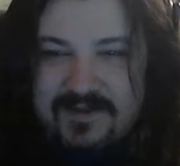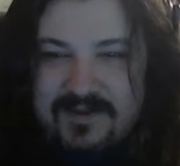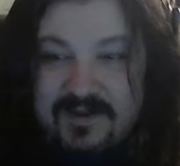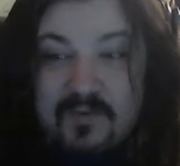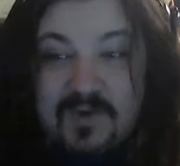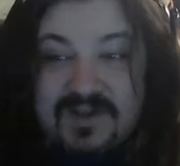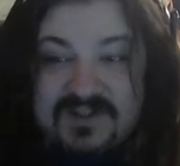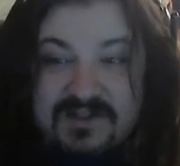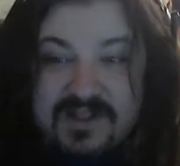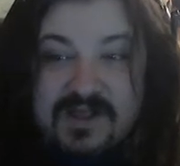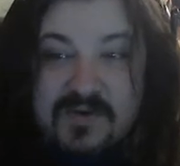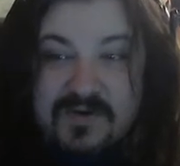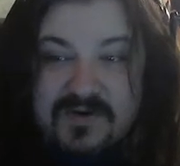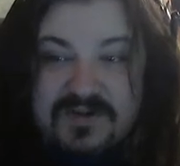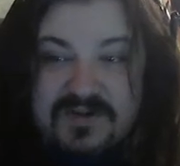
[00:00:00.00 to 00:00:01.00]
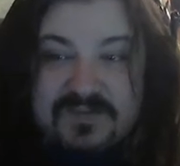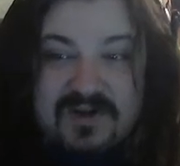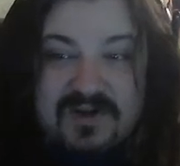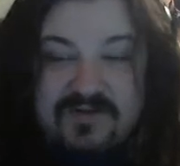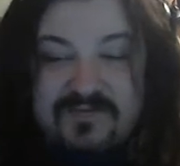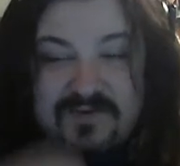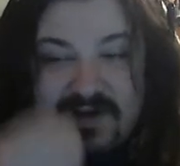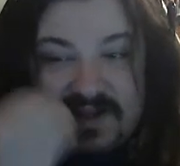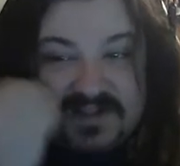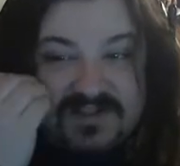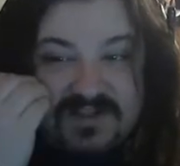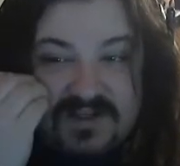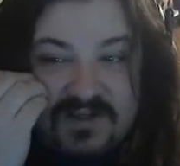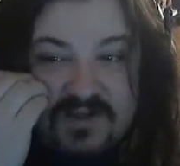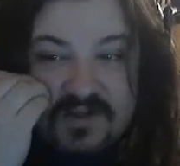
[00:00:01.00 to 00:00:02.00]
It was lower is better for
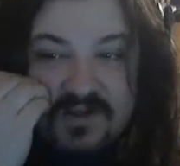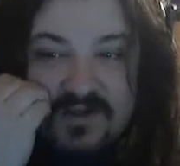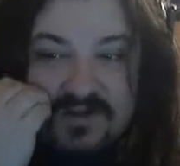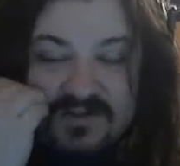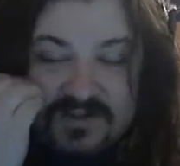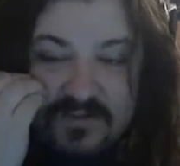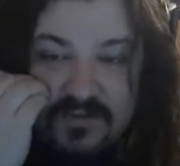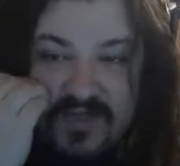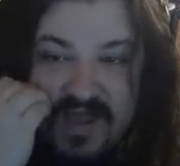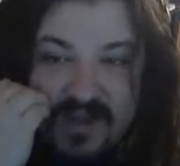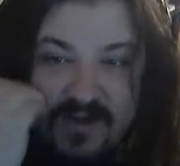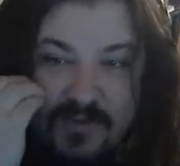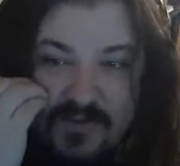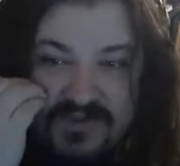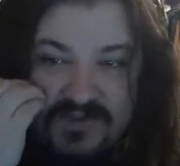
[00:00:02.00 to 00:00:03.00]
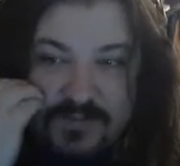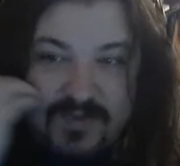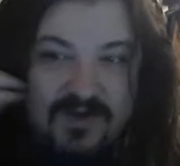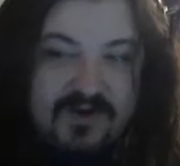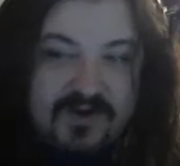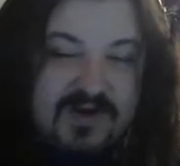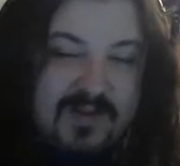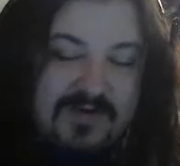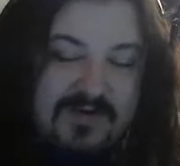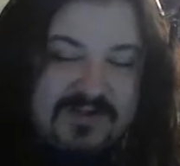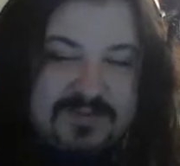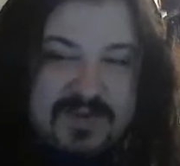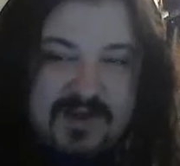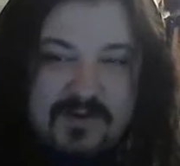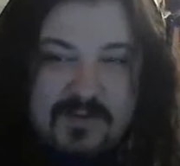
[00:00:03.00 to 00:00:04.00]
AC. So Thaco was the bigger number is
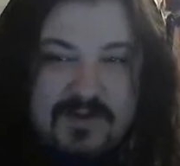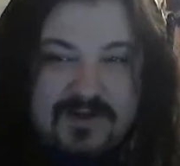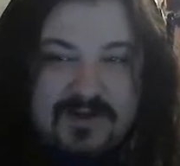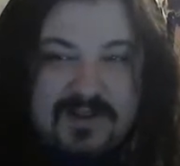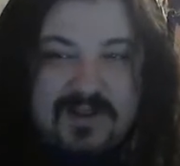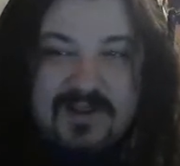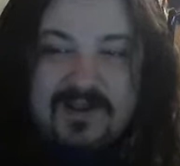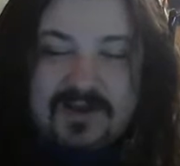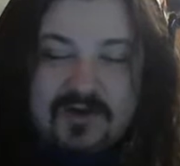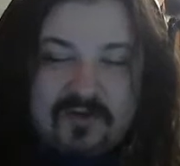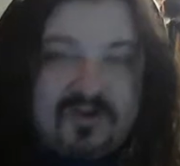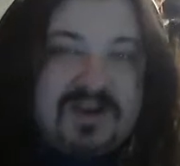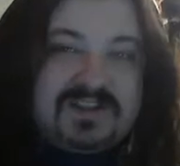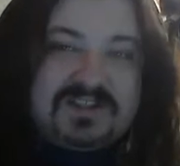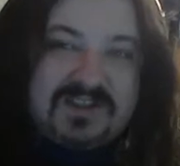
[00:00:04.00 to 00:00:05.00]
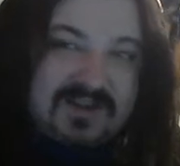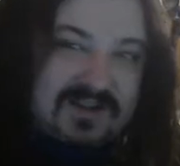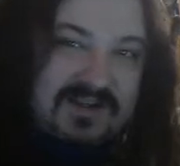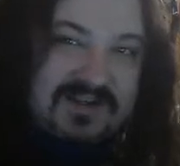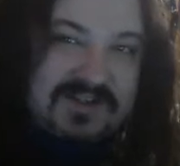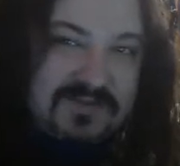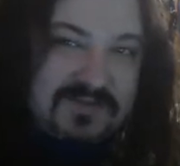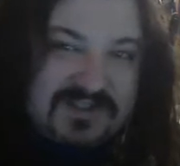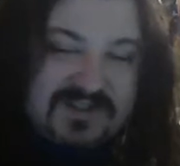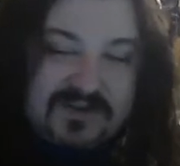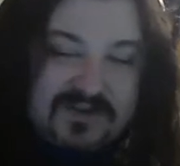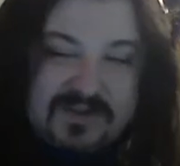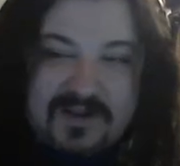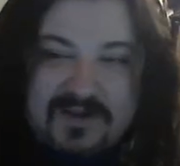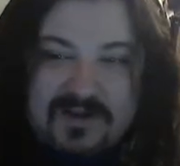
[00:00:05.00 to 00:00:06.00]
better one? Christ, 2nd edition was so
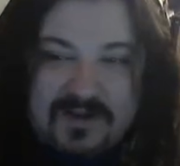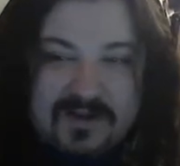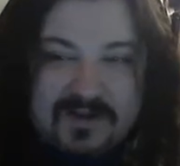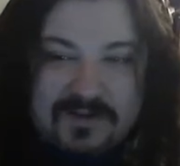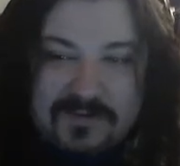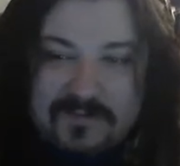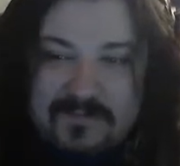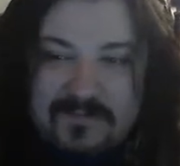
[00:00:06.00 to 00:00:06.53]
long ago.